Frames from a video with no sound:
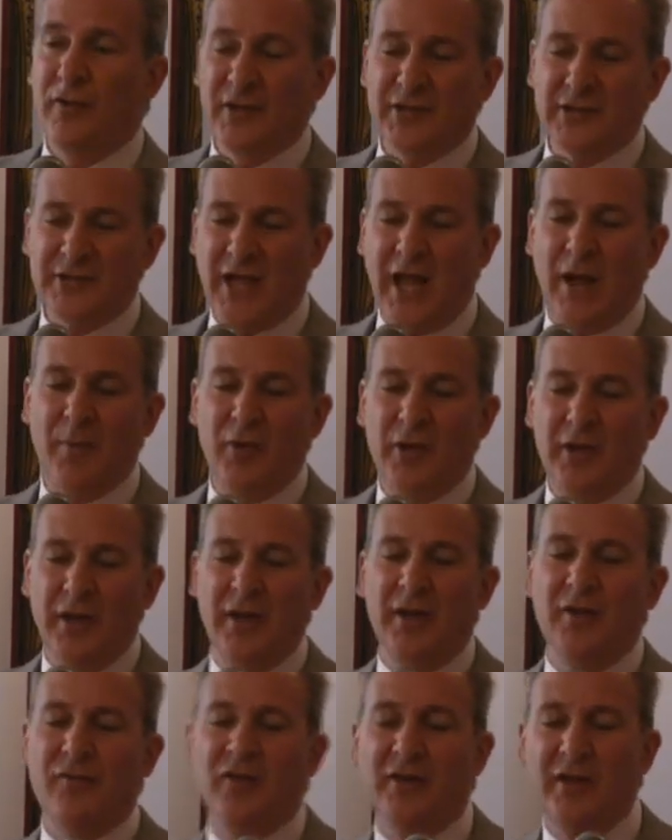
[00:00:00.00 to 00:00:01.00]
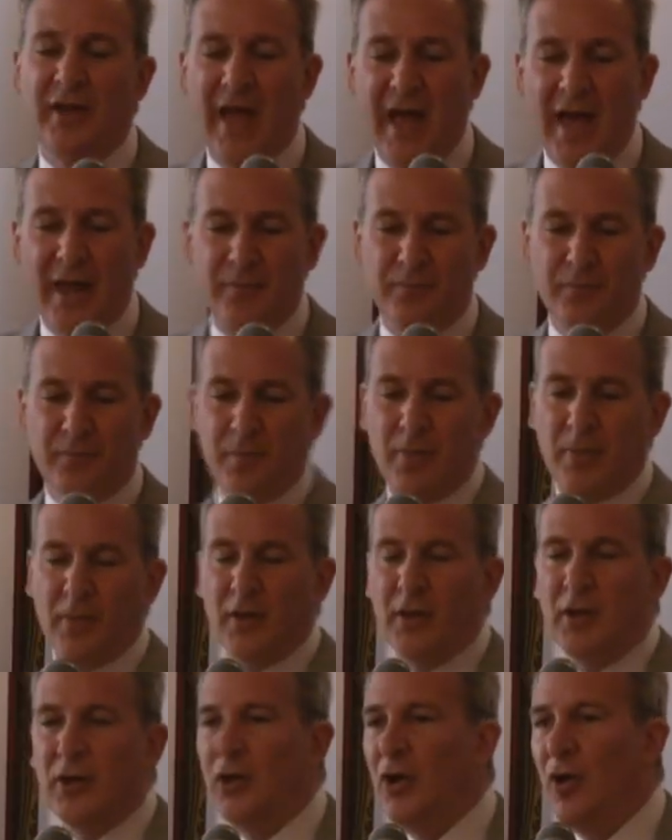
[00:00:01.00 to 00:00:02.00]
This time we didn't even get,
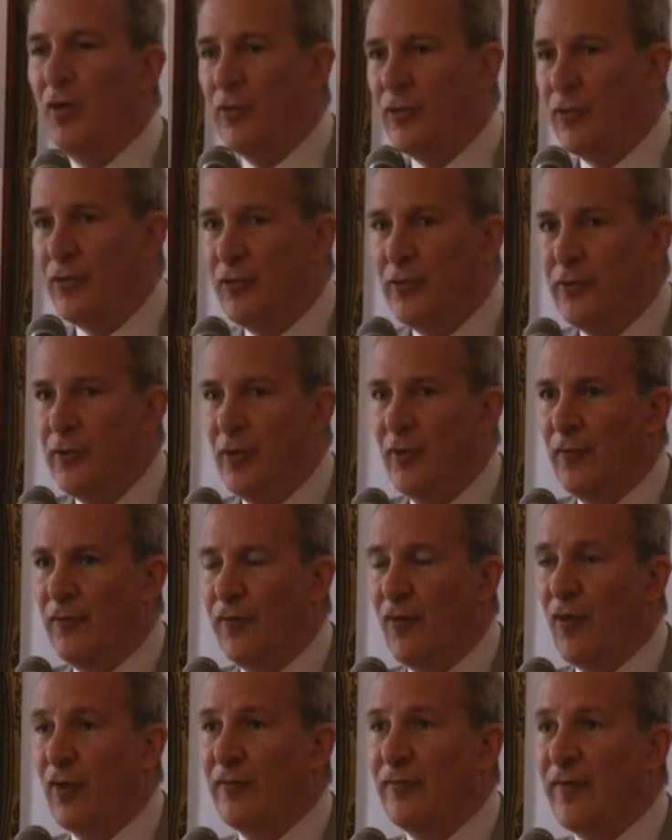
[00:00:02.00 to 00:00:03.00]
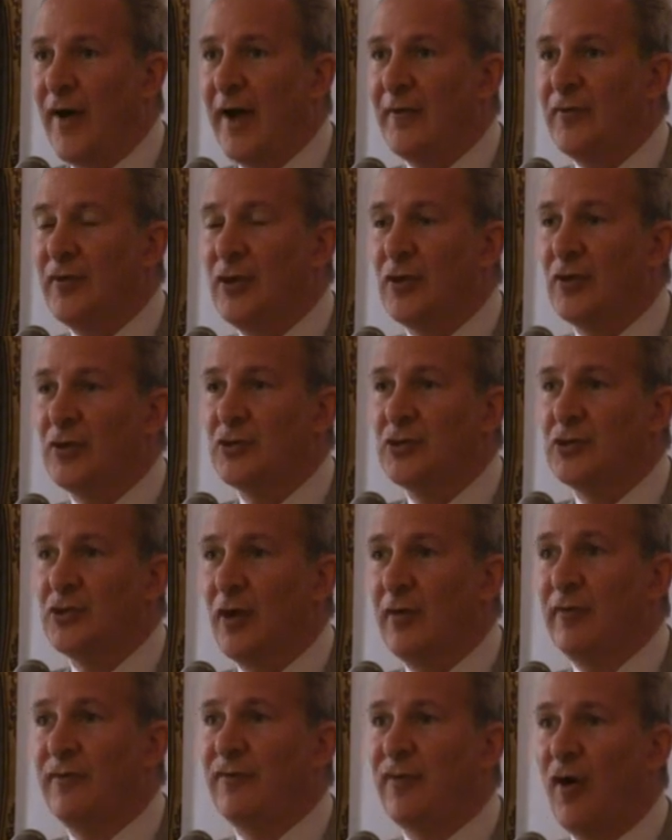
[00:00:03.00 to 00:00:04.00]
4 or 5
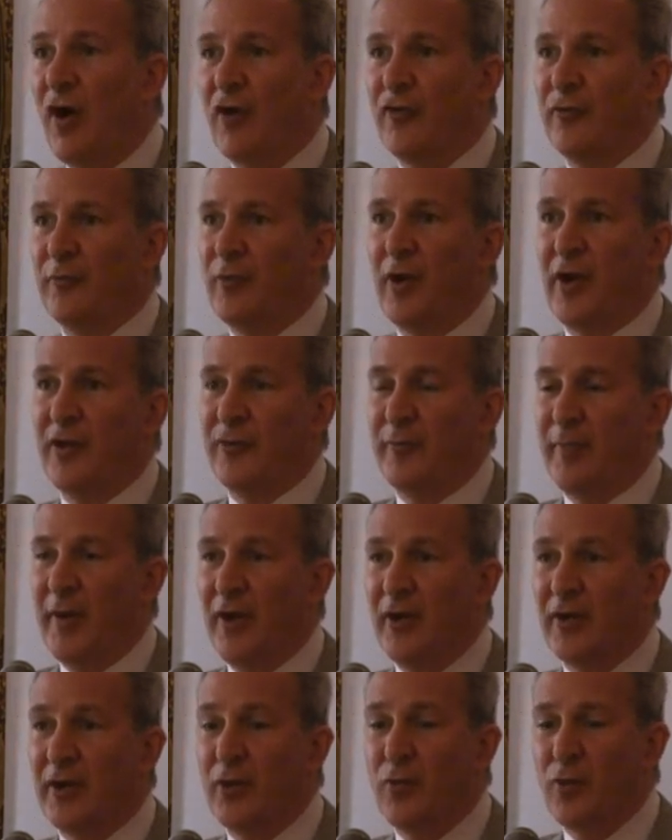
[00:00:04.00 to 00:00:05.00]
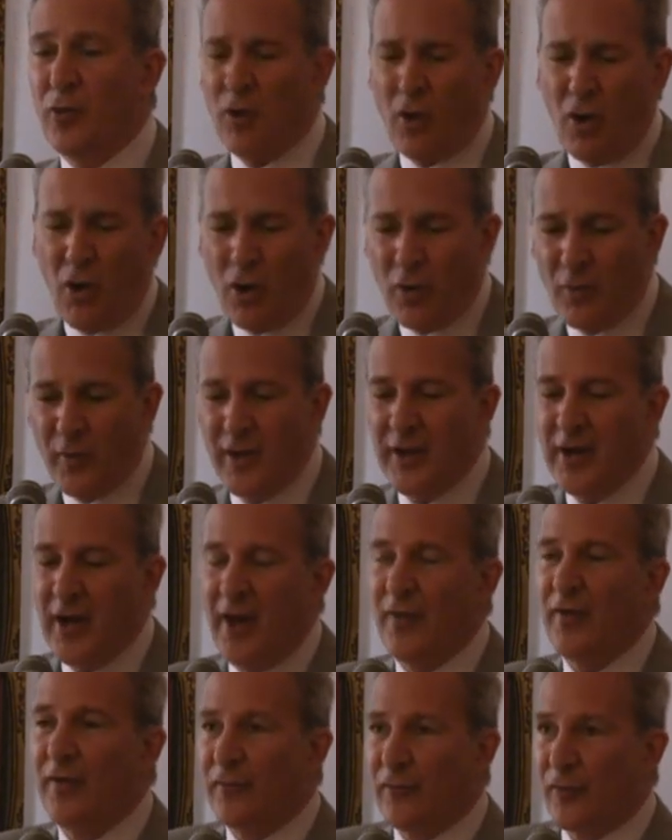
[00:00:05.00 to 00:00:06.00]
years of false prosperity. We're already
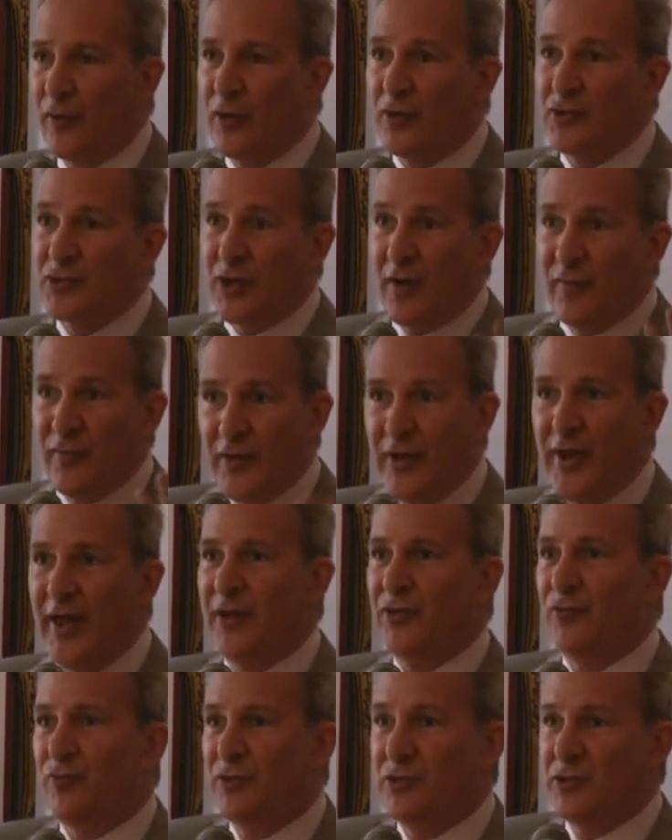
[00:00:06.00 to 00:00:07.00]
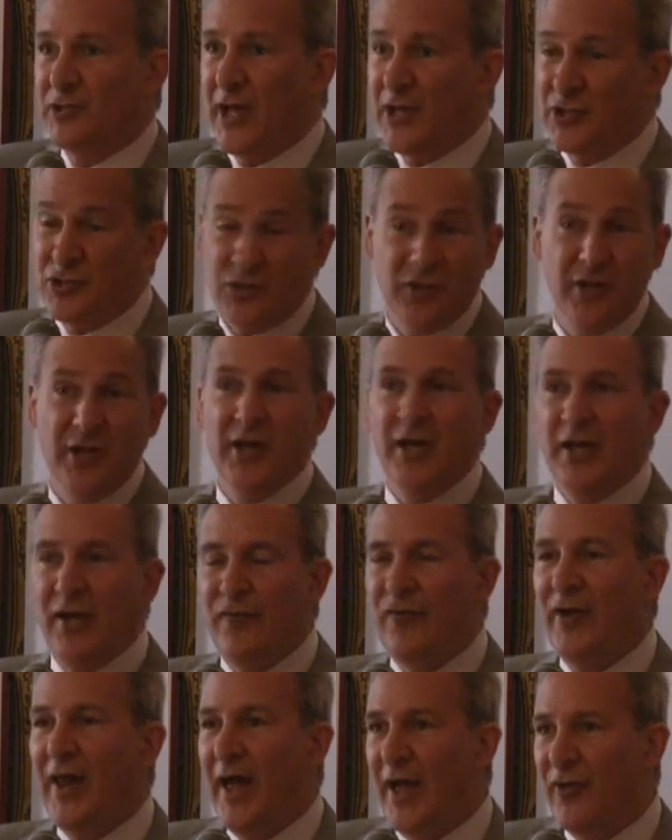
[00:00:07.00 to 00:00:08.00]
on the verge of the next recession
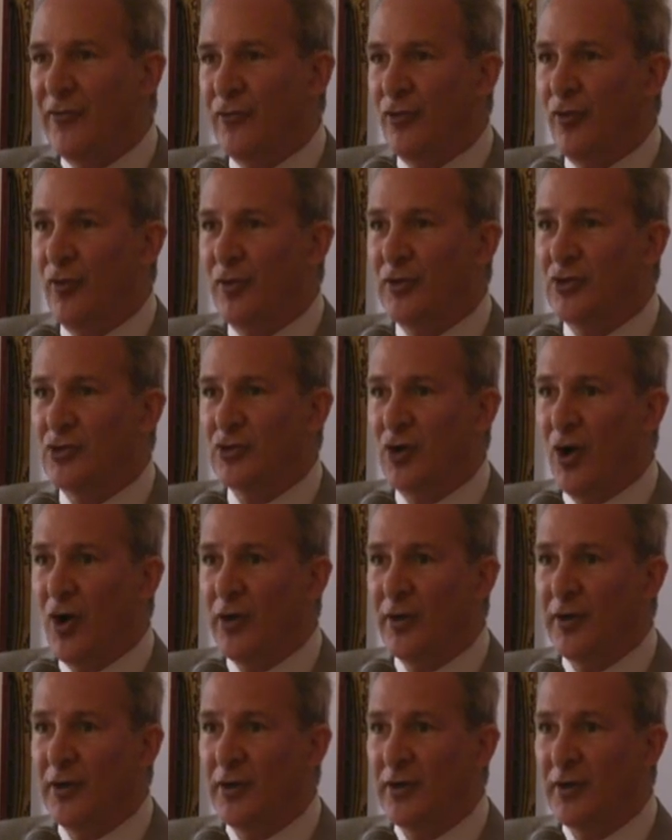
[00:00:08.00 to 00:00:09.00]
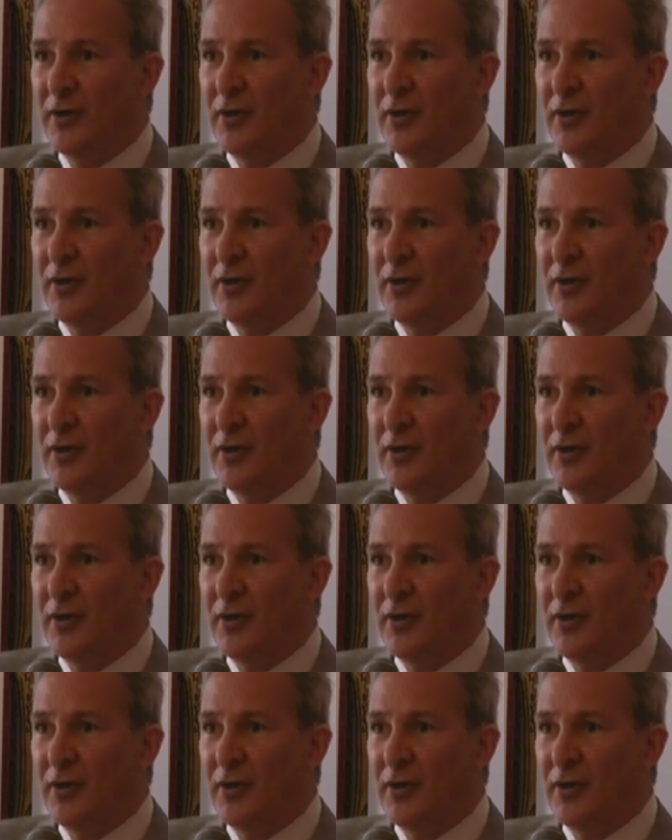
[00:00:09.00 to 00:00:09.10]
if it hasn't already started.